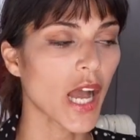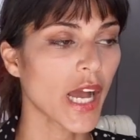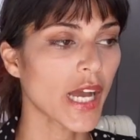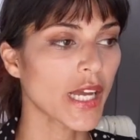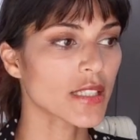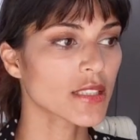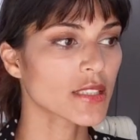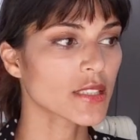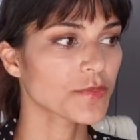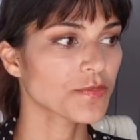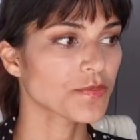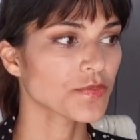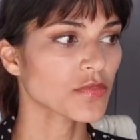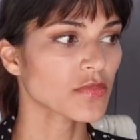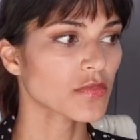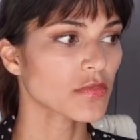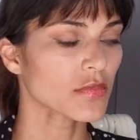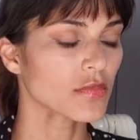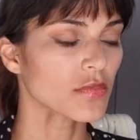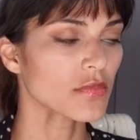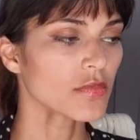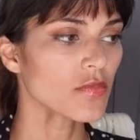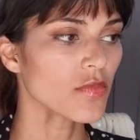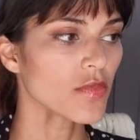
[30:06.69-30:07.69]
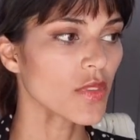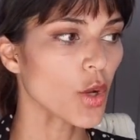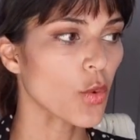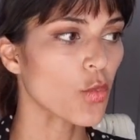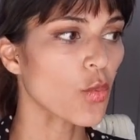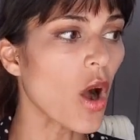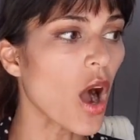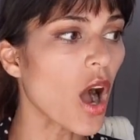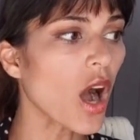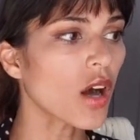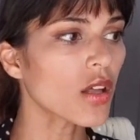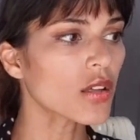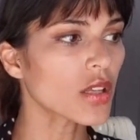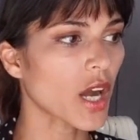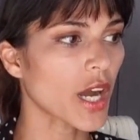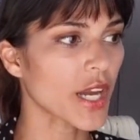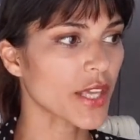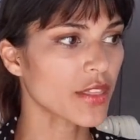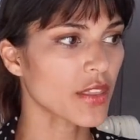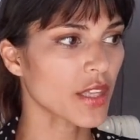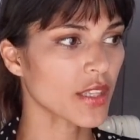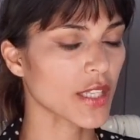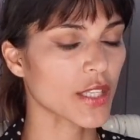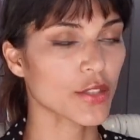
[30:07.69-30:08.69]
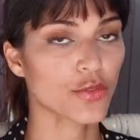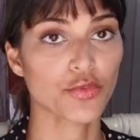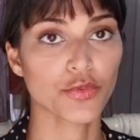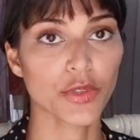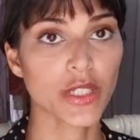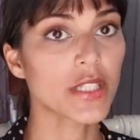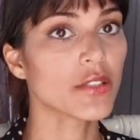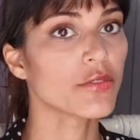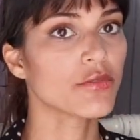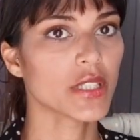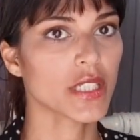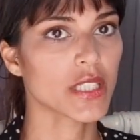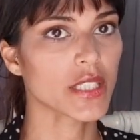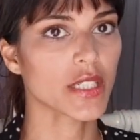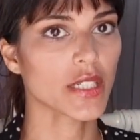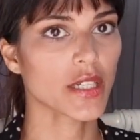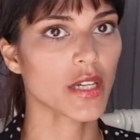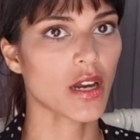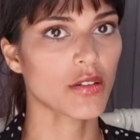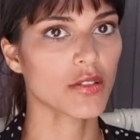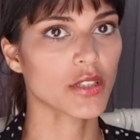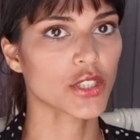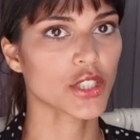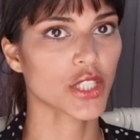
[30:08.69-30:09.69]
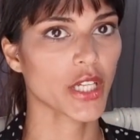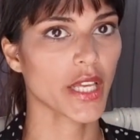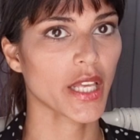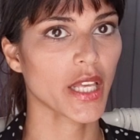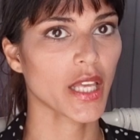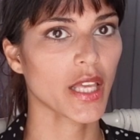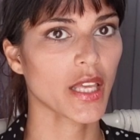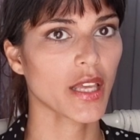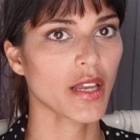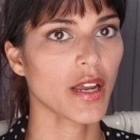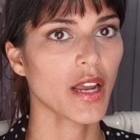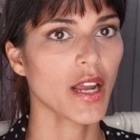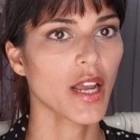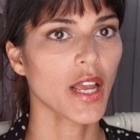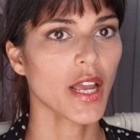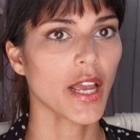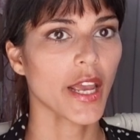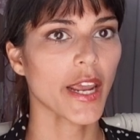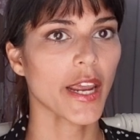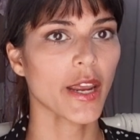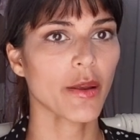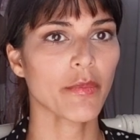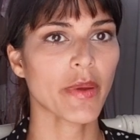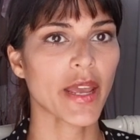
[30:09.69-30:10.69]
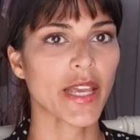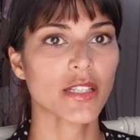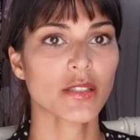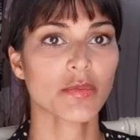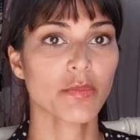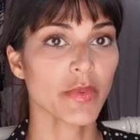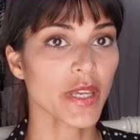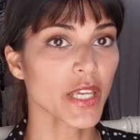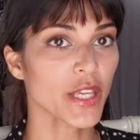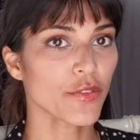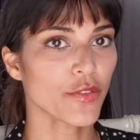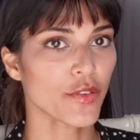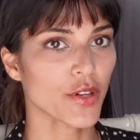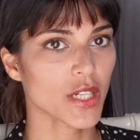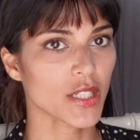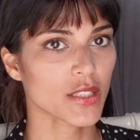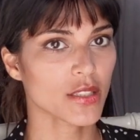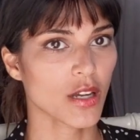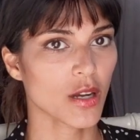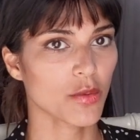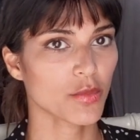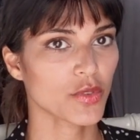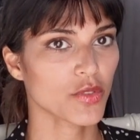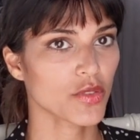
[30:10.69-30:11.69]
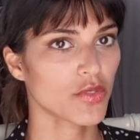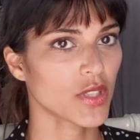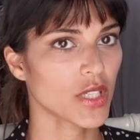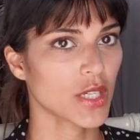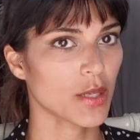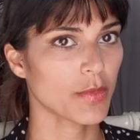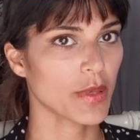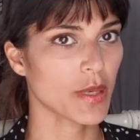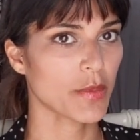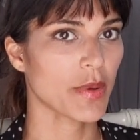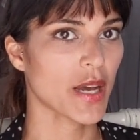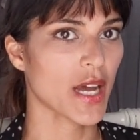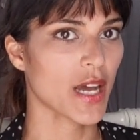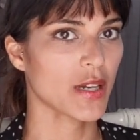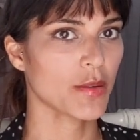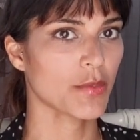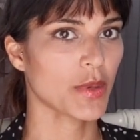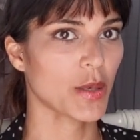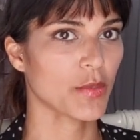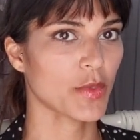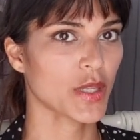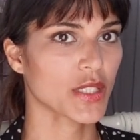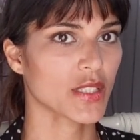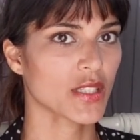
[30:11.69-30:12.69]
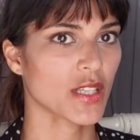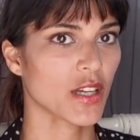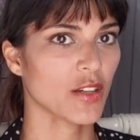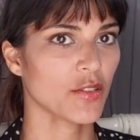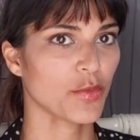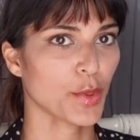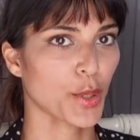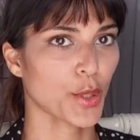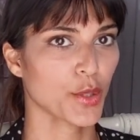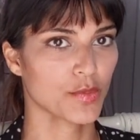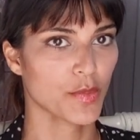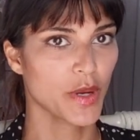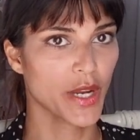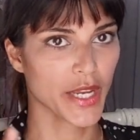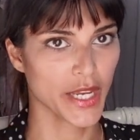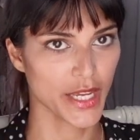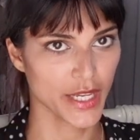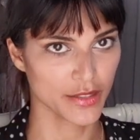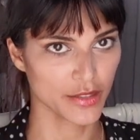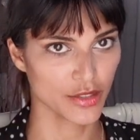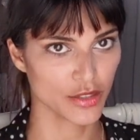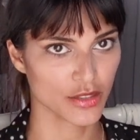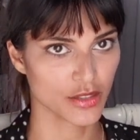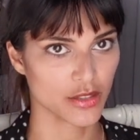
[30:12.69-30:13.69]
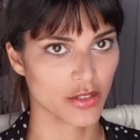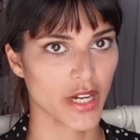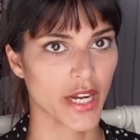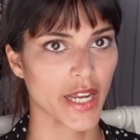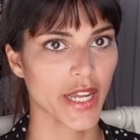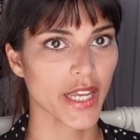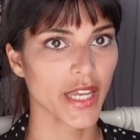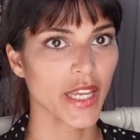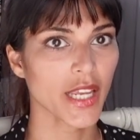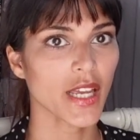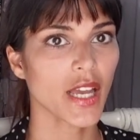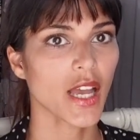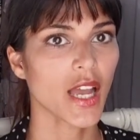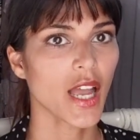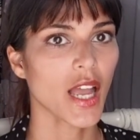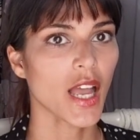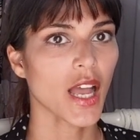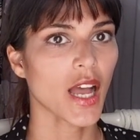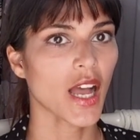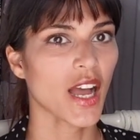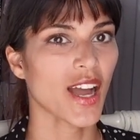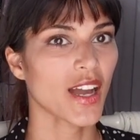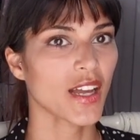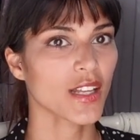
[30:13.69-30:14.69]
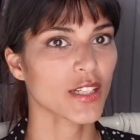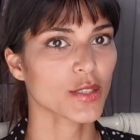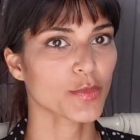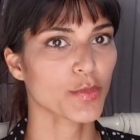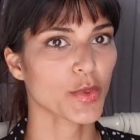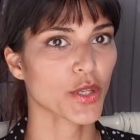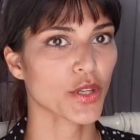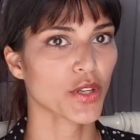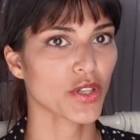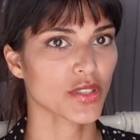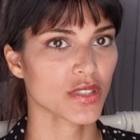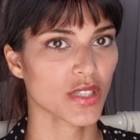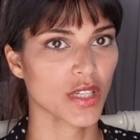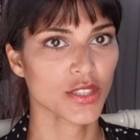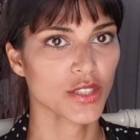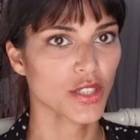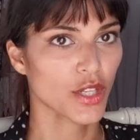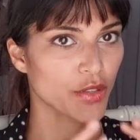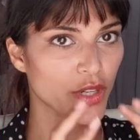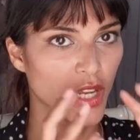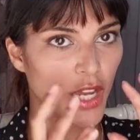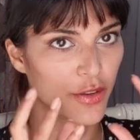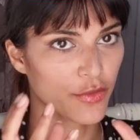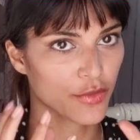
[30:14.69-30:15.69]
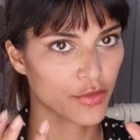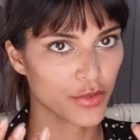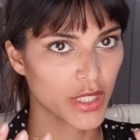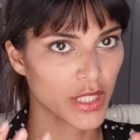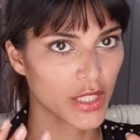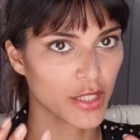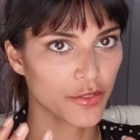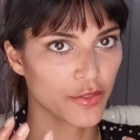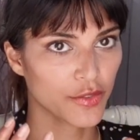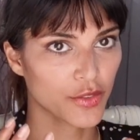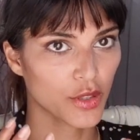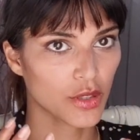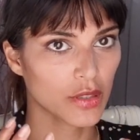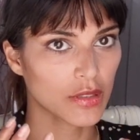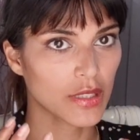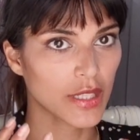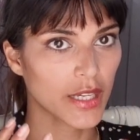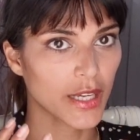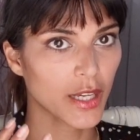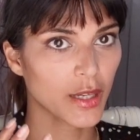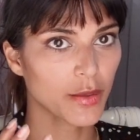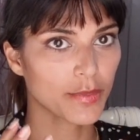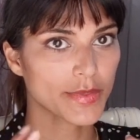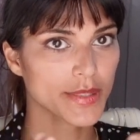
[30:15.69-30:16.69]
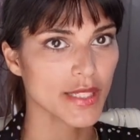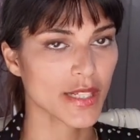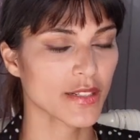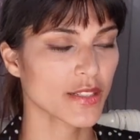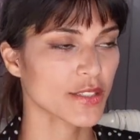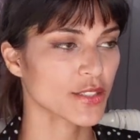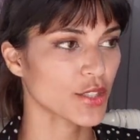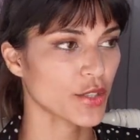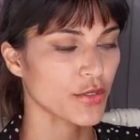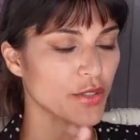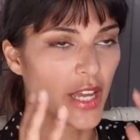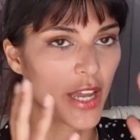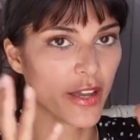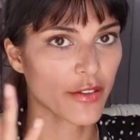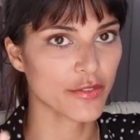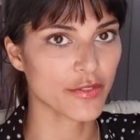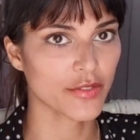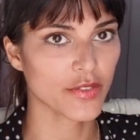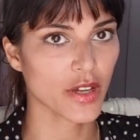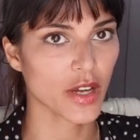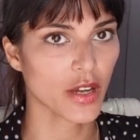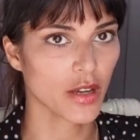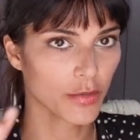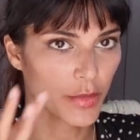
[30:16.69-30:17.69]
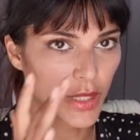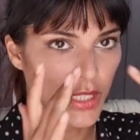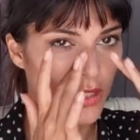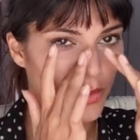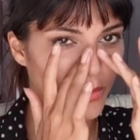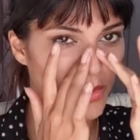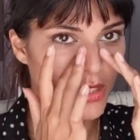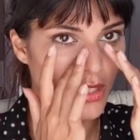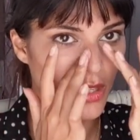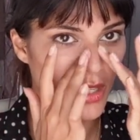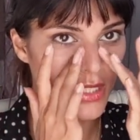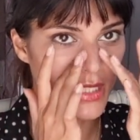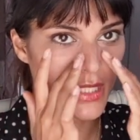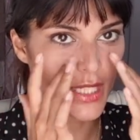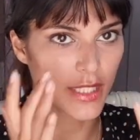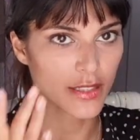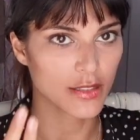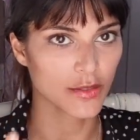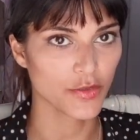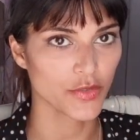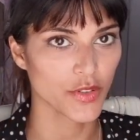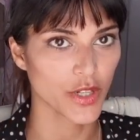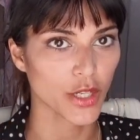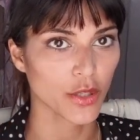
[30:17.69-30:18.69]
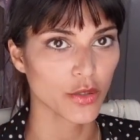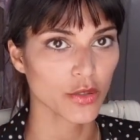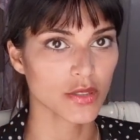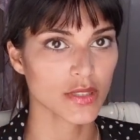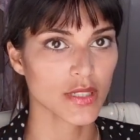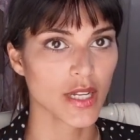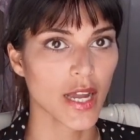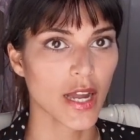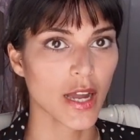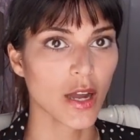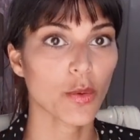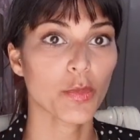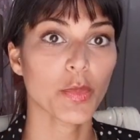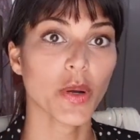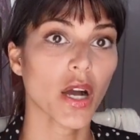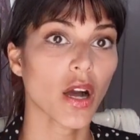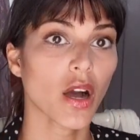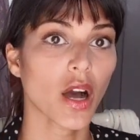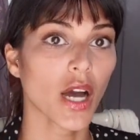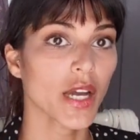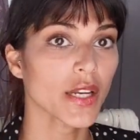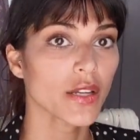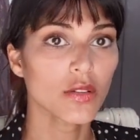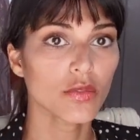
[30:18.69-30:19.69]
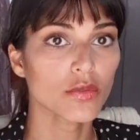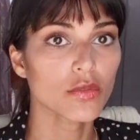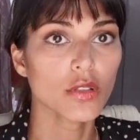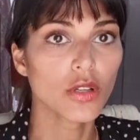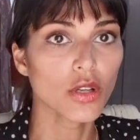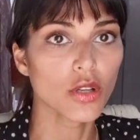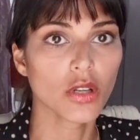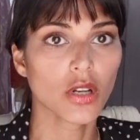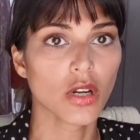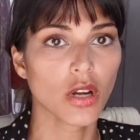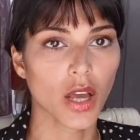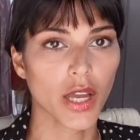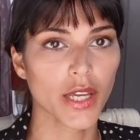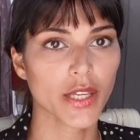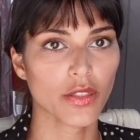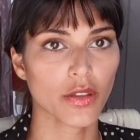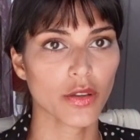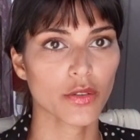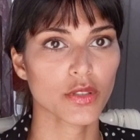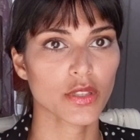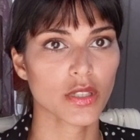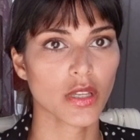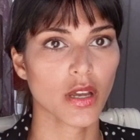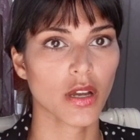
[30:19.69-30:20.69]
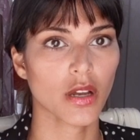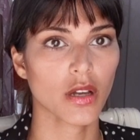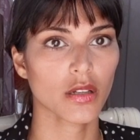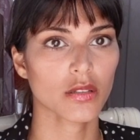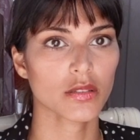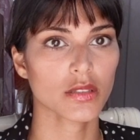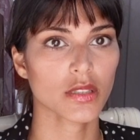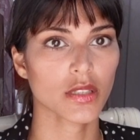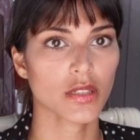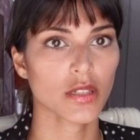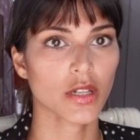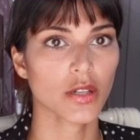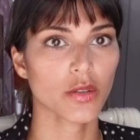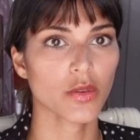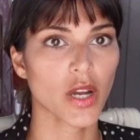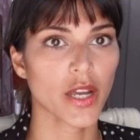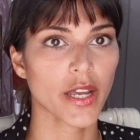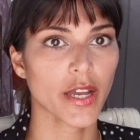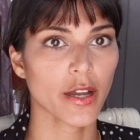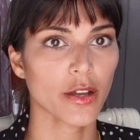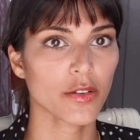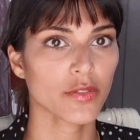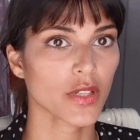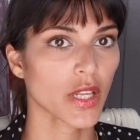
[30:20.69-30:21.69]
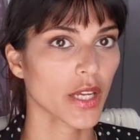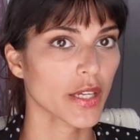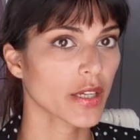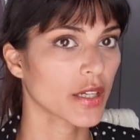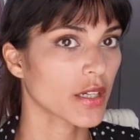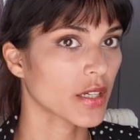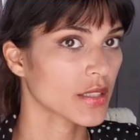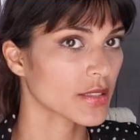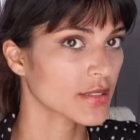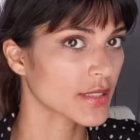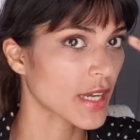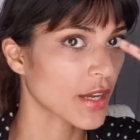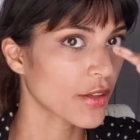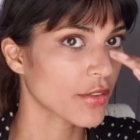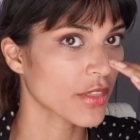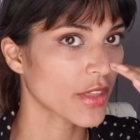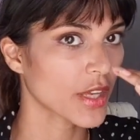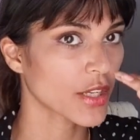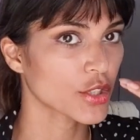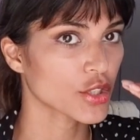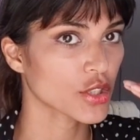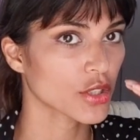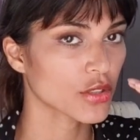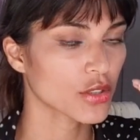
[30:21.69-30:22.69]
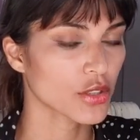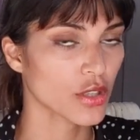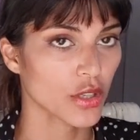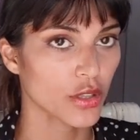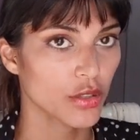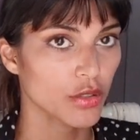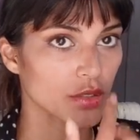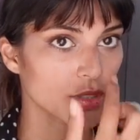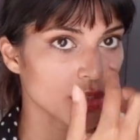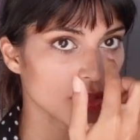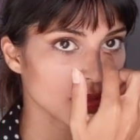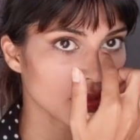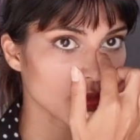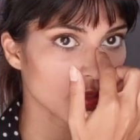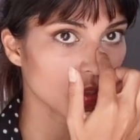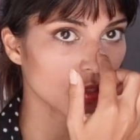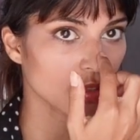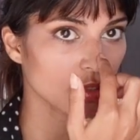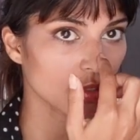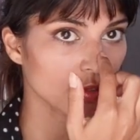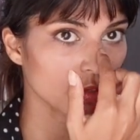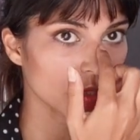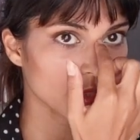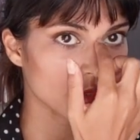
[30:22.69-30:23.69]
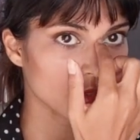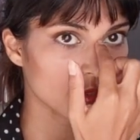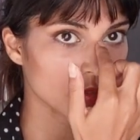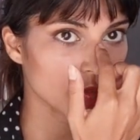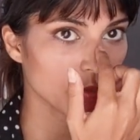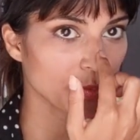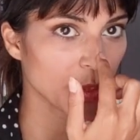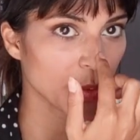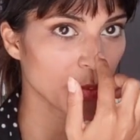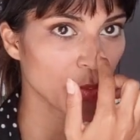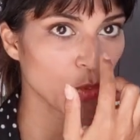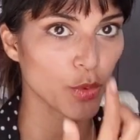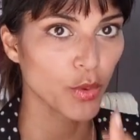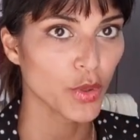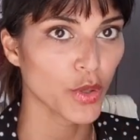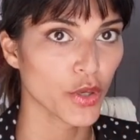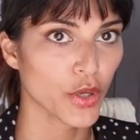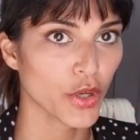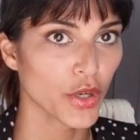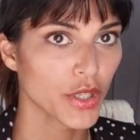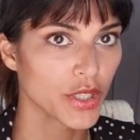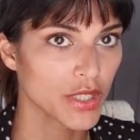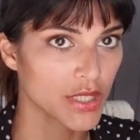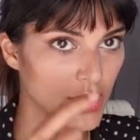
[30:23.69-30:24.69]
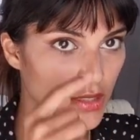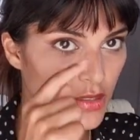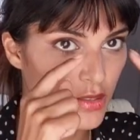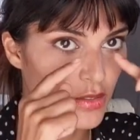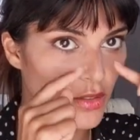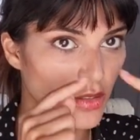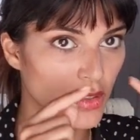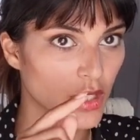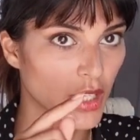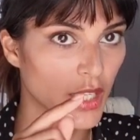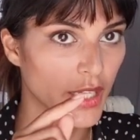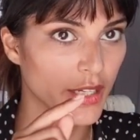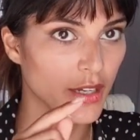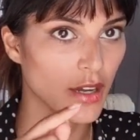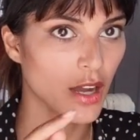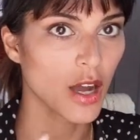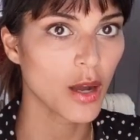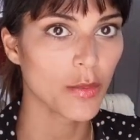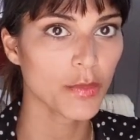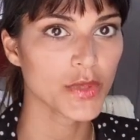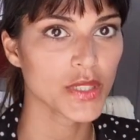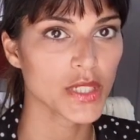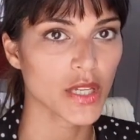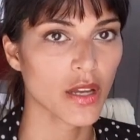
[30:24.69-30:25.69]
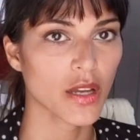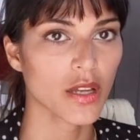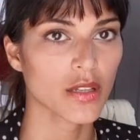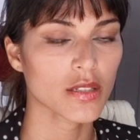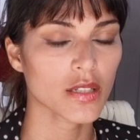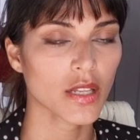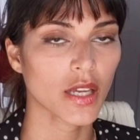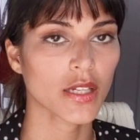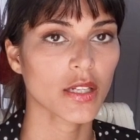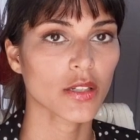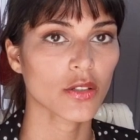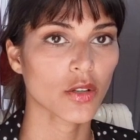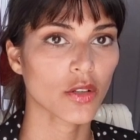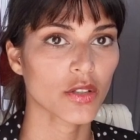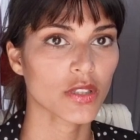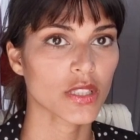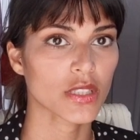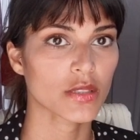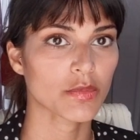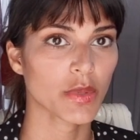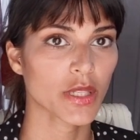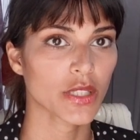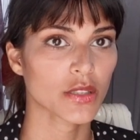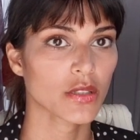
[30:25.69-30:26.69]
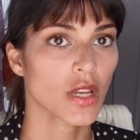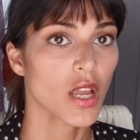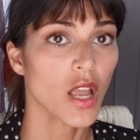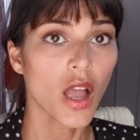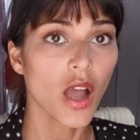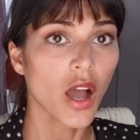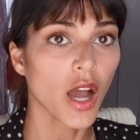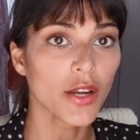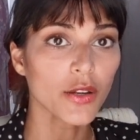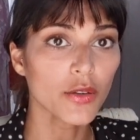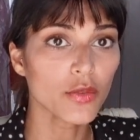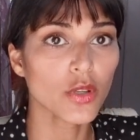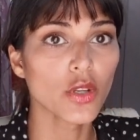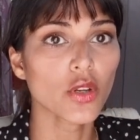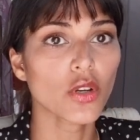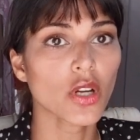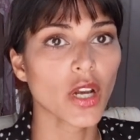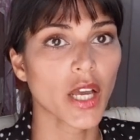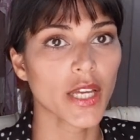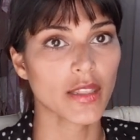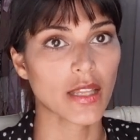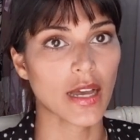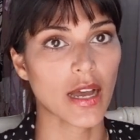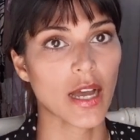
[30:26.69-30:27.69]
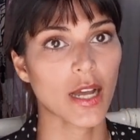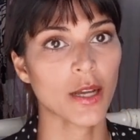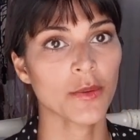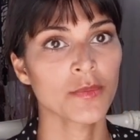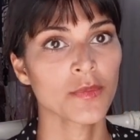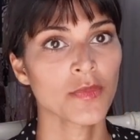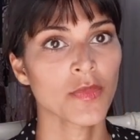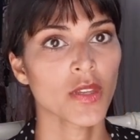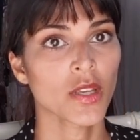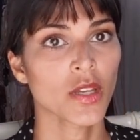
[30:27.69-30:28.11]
And while I think that's really, really encouraging, it makes me, for example, feel a bit bad about myself because my hair's straight and because I don't have really full lips, and I don't have, I mean, I'm starting to get some freckles now, but I don't look like those girls, you know. I have like a South Asian nose, you know, it's a bit more hooked, it's not like upturned like a lot of these mixed, I don't look like that.